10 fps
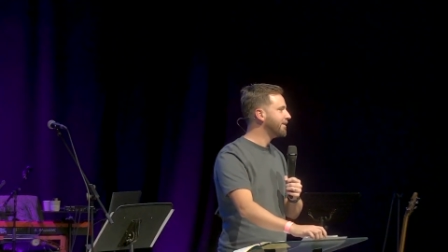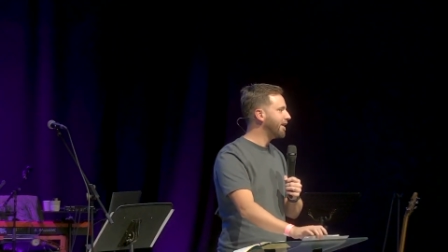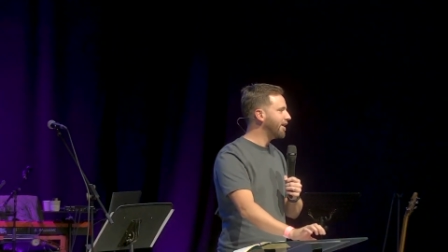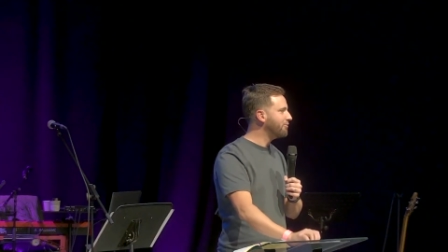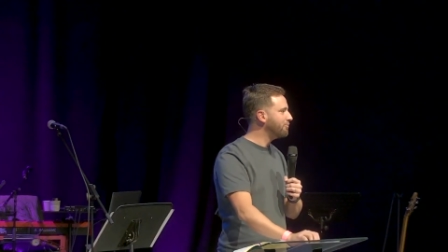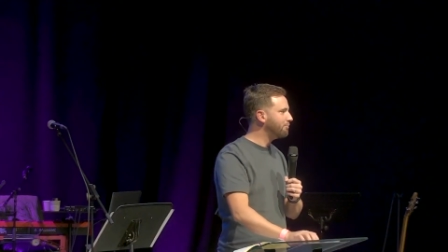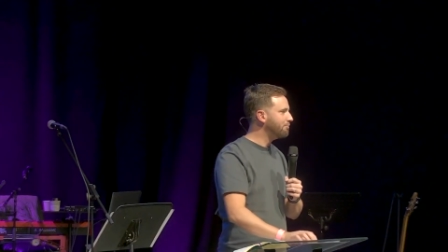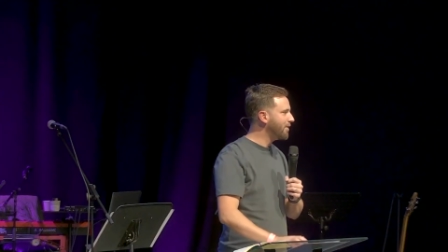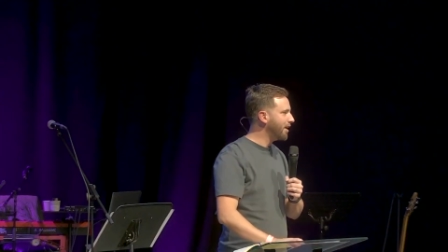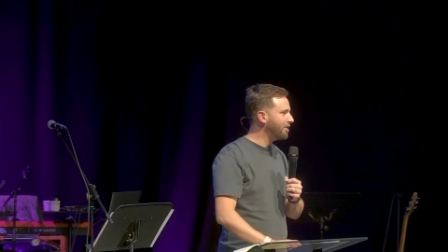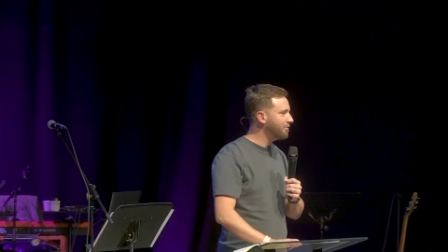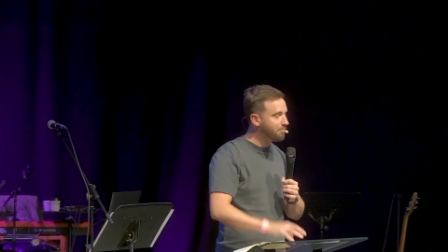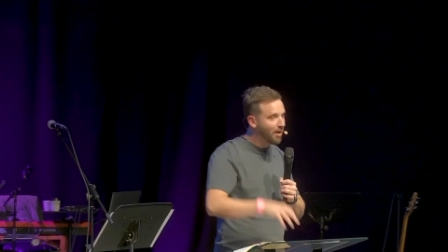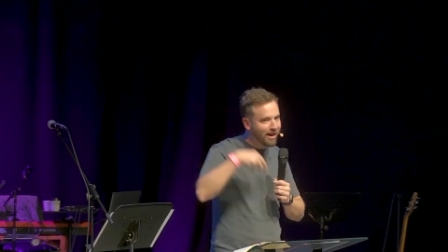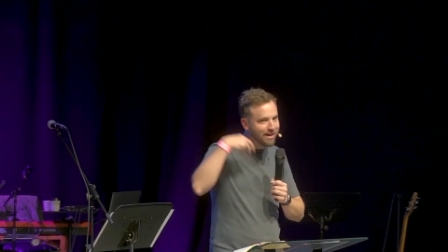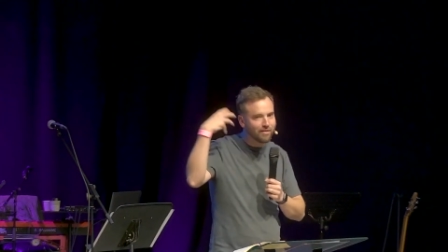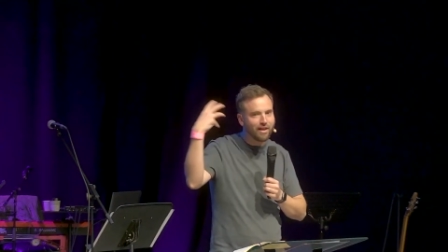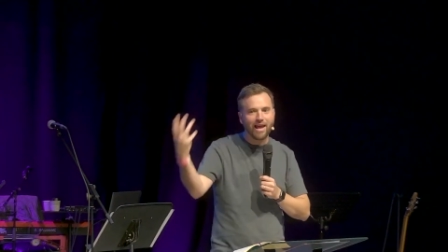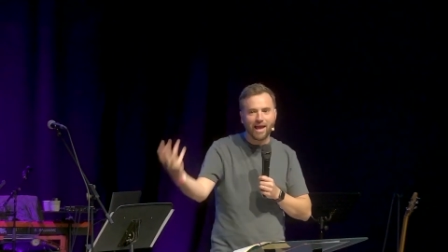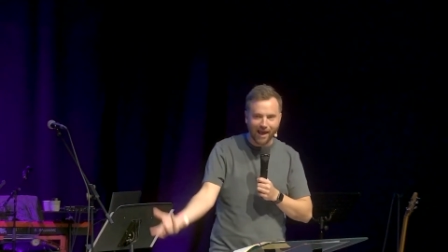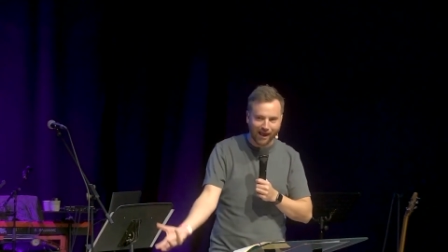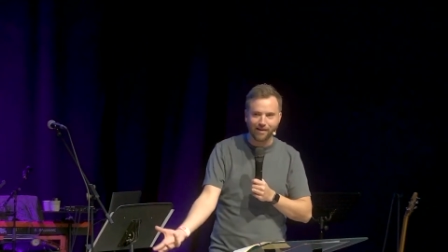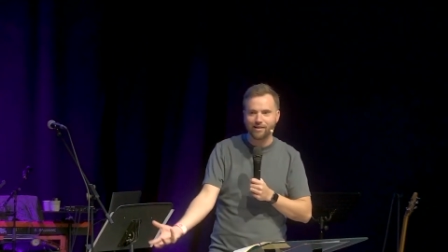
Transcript: un- unbind their hair